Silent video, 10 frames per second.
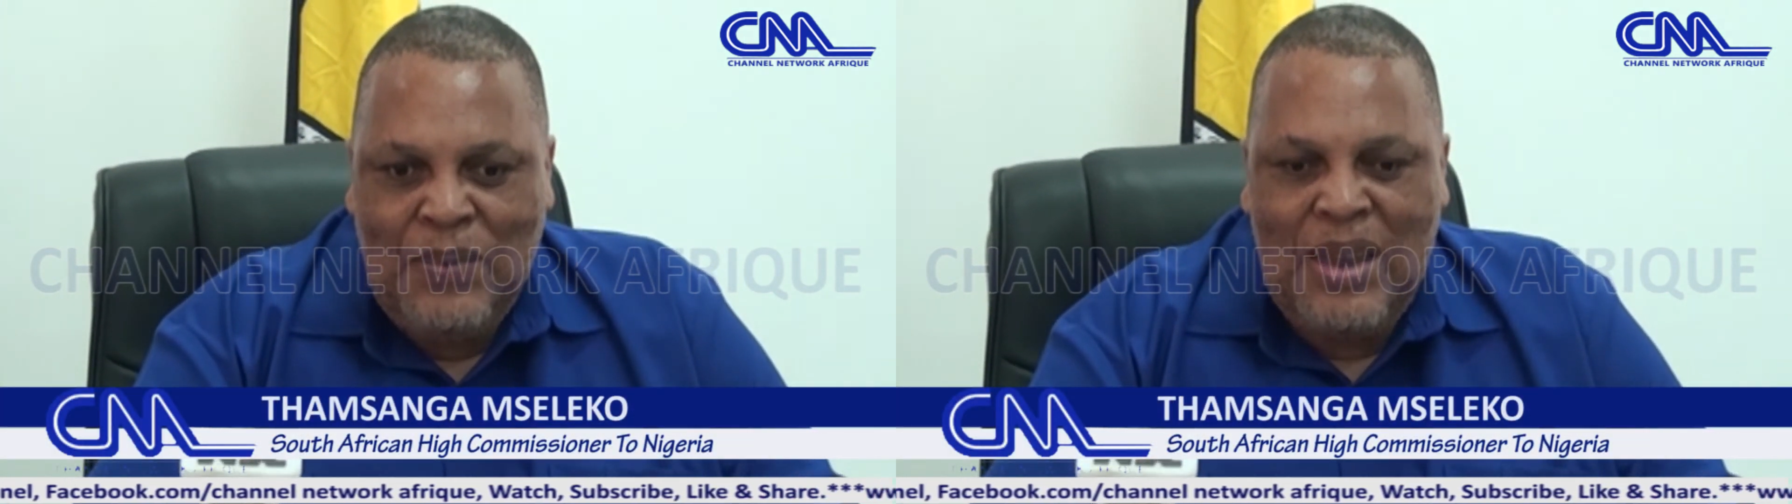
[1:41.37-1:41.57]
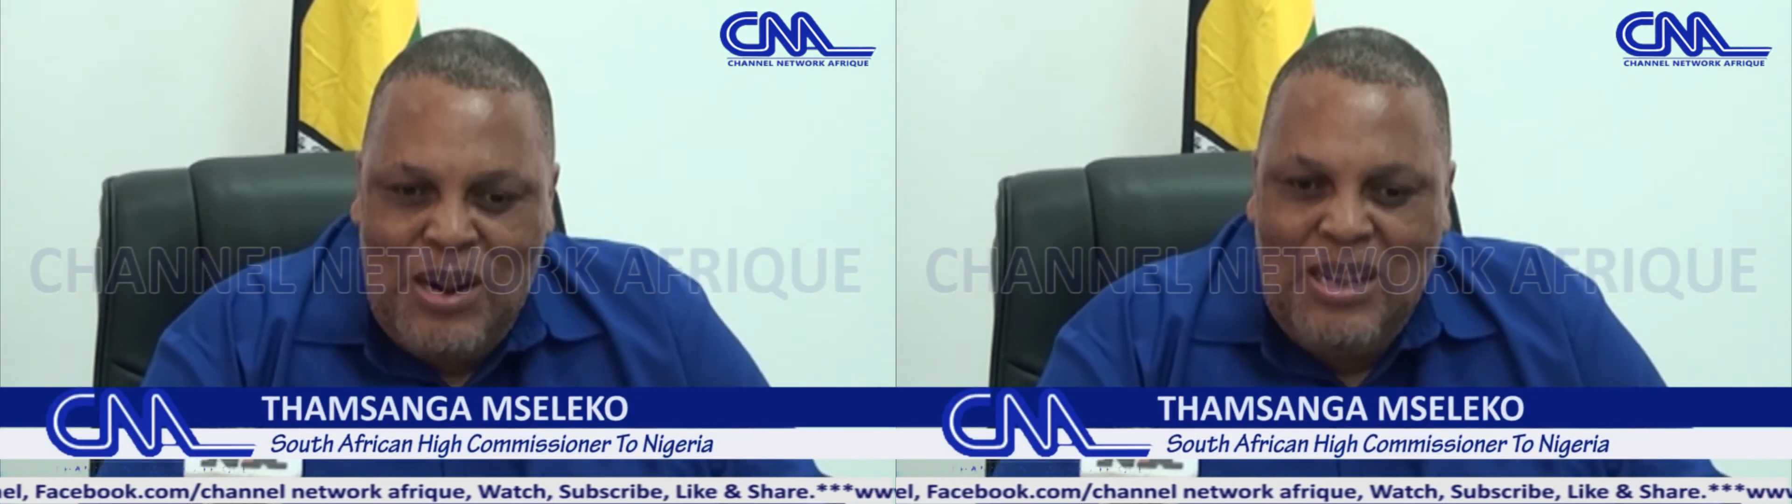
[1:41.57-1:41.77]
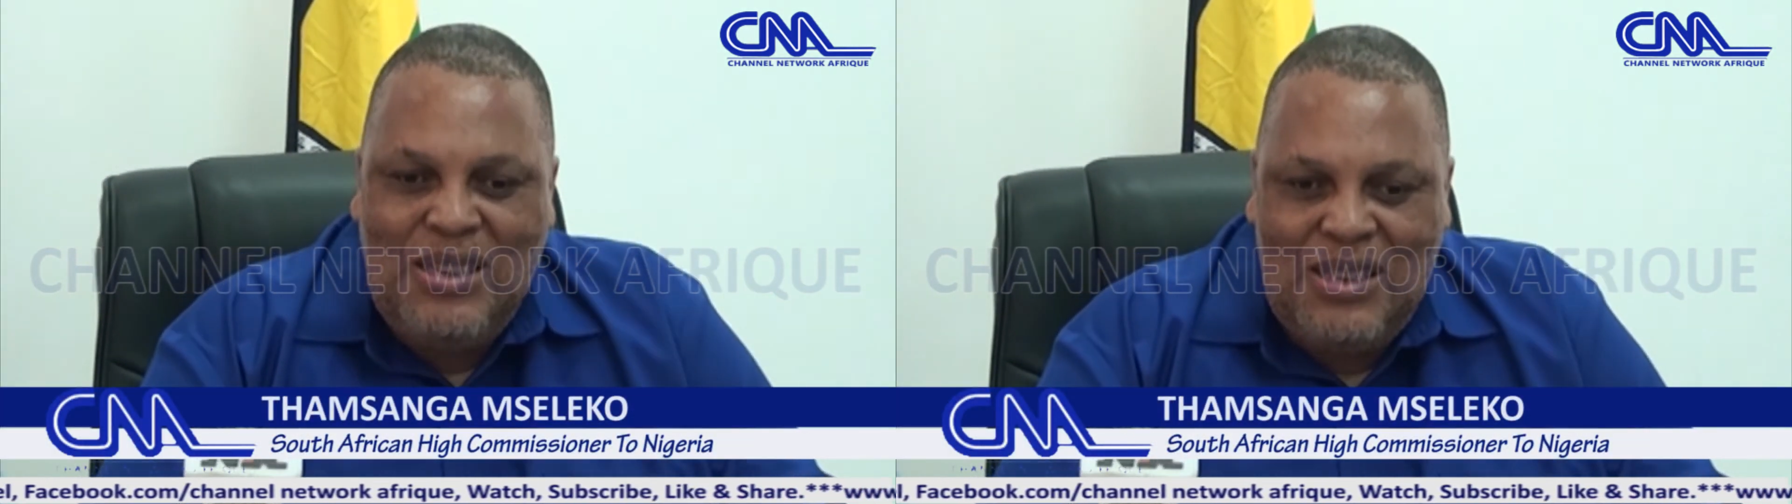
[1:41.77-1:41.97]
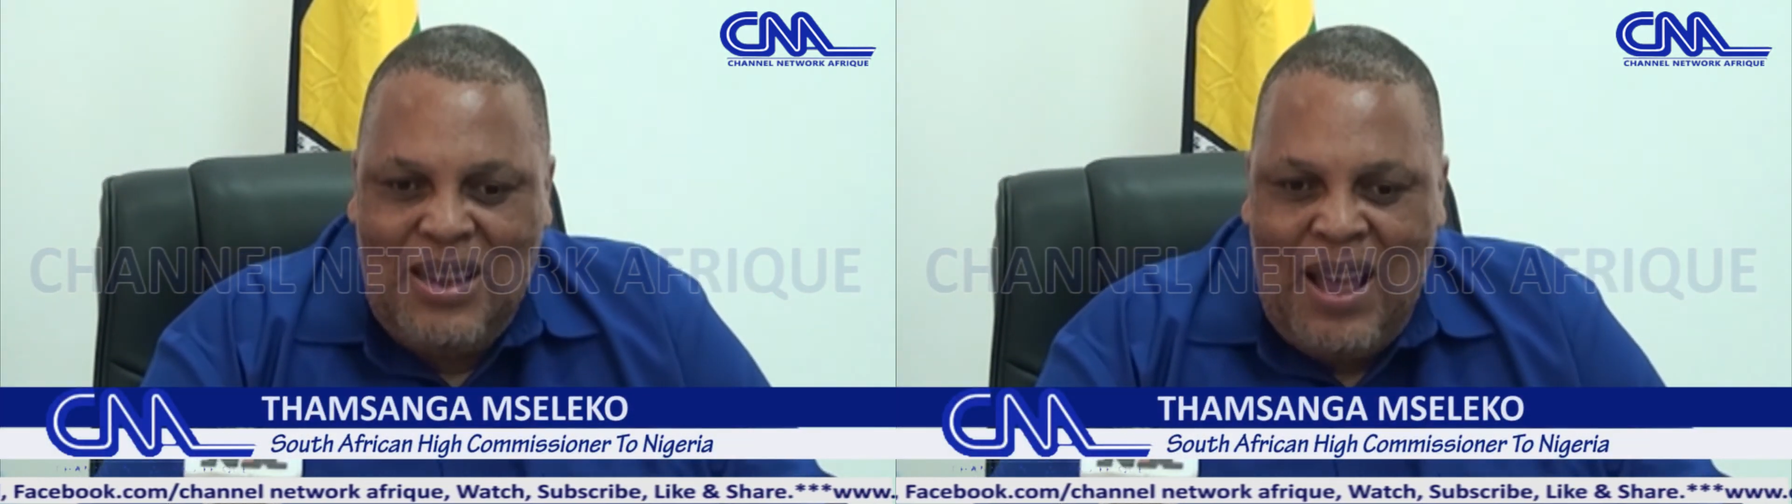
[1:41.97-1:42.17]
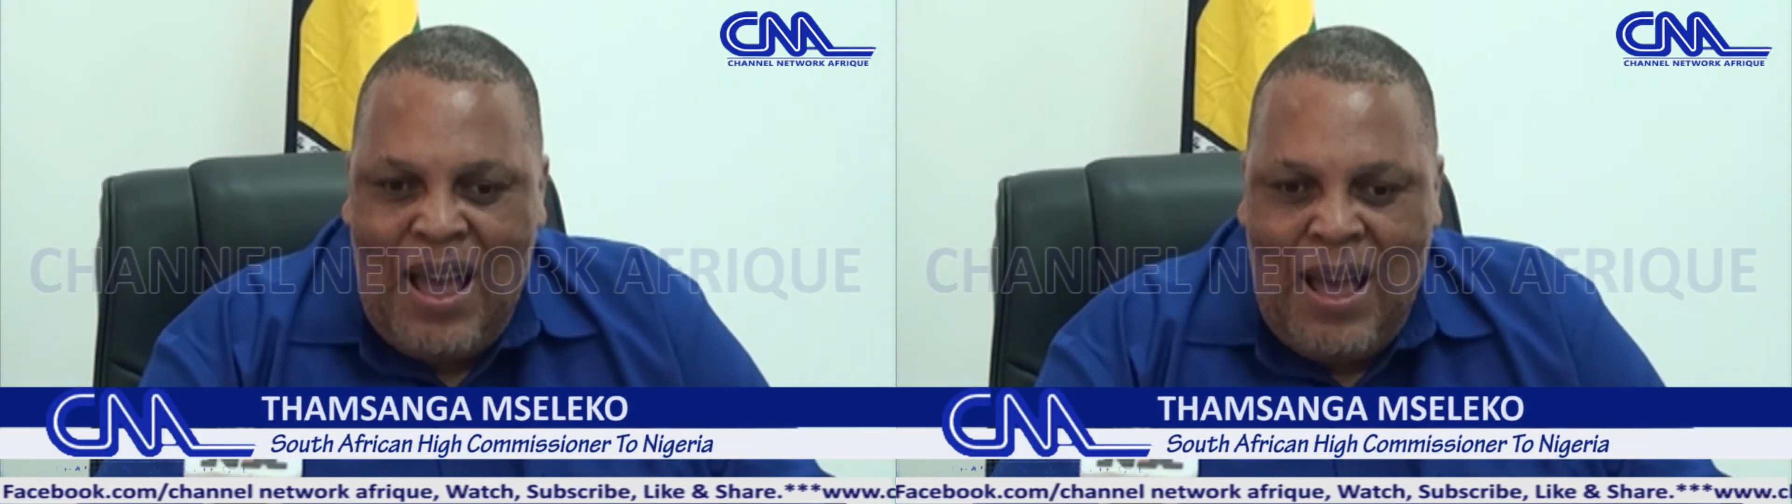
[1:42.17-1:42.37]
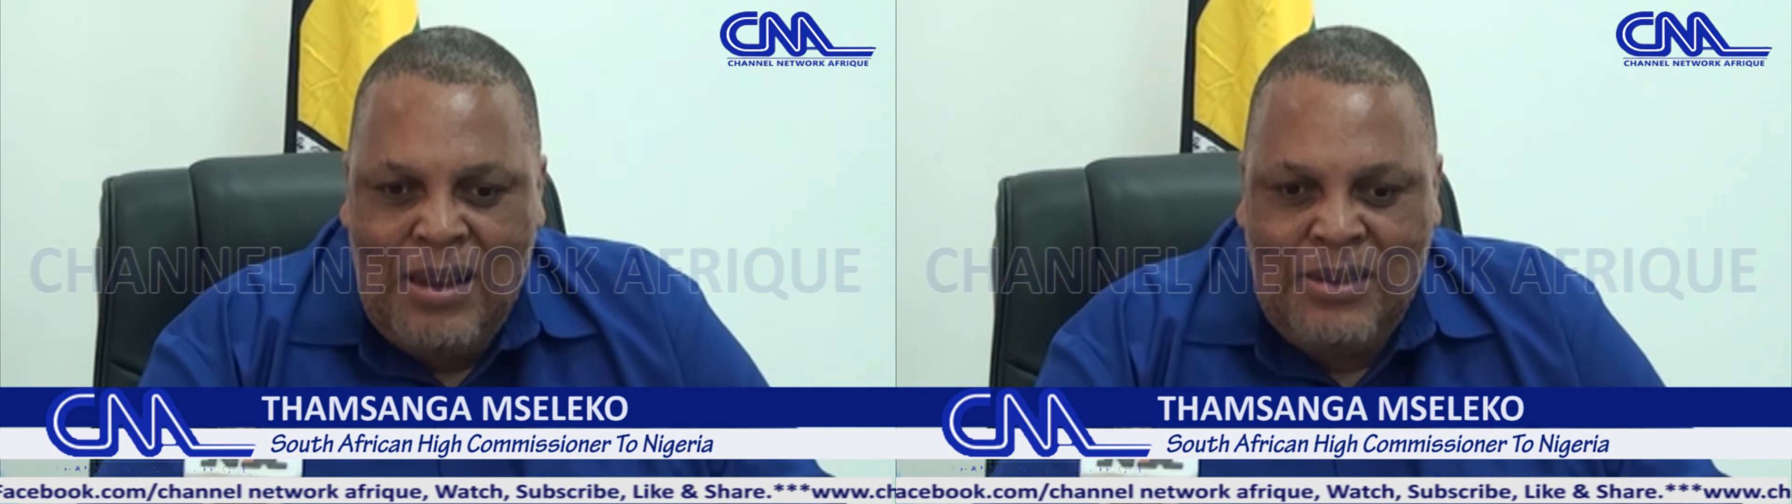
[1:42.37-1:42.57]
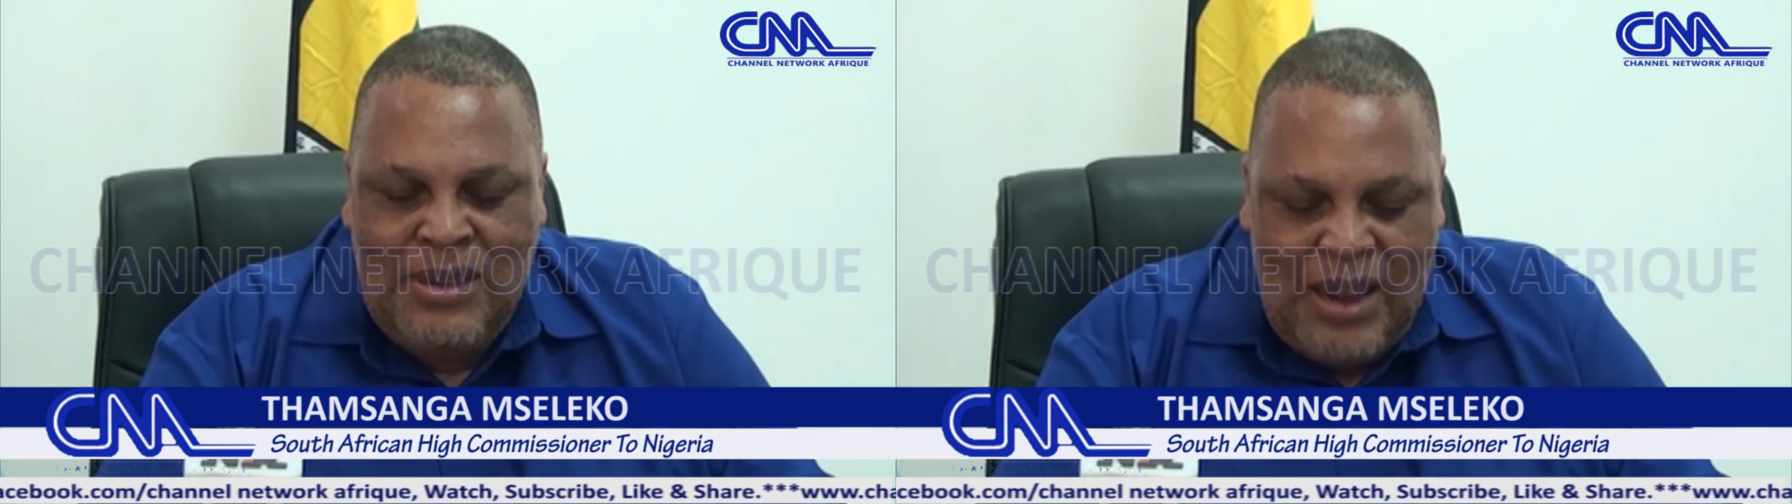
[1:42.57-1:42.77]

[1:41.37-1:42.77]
Police are